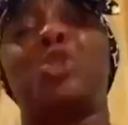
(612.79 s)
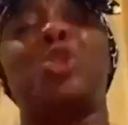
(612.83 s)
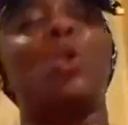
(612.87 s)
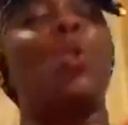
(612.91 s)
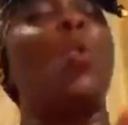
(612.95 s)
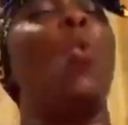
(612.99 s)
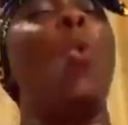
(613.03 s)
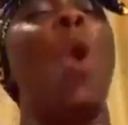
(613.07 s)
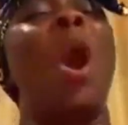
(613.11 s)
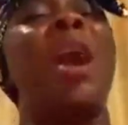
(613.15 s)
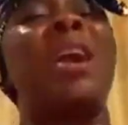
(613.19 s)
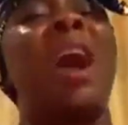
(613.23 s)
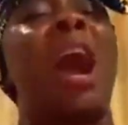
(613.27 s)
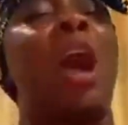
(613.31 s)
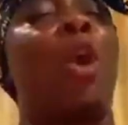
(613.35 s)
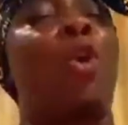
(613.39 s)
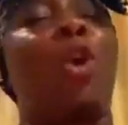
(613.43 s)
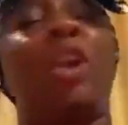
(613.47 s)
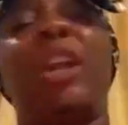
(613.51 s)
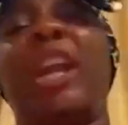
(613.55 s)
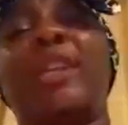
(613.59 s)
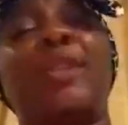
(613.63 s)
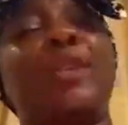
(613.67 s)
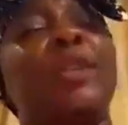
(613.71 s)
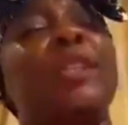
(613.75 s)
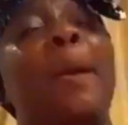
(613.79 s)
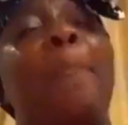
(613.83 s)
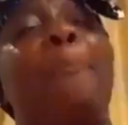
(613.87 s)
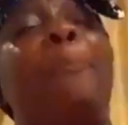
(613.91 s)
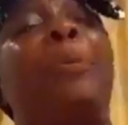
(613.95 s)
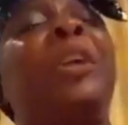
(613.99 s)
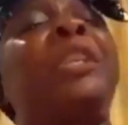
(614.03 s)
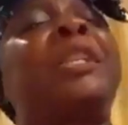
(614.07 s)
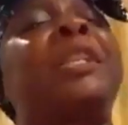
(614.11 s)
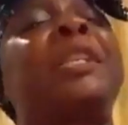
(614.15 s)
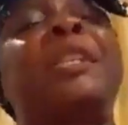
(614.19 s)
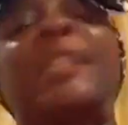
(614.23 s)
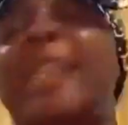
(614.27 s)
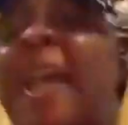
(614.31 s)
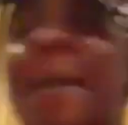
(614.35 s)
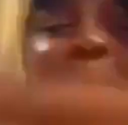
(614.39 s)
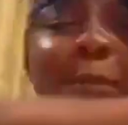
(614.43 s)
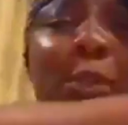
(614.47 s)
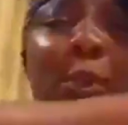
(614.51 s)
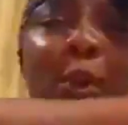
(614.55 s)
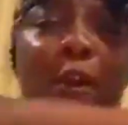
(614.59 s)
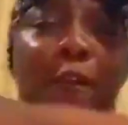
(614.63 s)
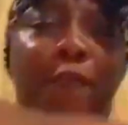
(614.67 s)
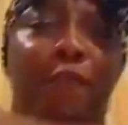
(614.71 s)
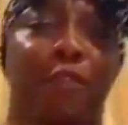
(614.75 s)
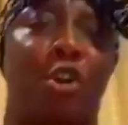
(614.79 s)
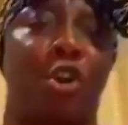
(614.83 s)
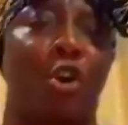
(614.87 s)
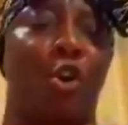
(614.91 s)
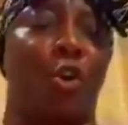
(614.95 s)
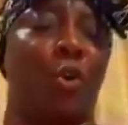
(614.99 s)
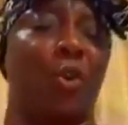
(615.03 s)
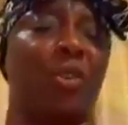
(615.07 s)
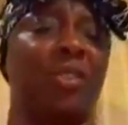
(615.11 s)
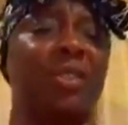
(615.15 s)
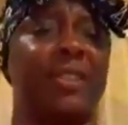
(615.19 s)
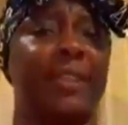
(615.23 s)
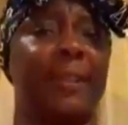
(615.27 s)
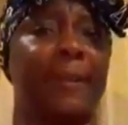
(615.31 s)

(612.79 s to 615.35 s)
to walk according to the precept of God.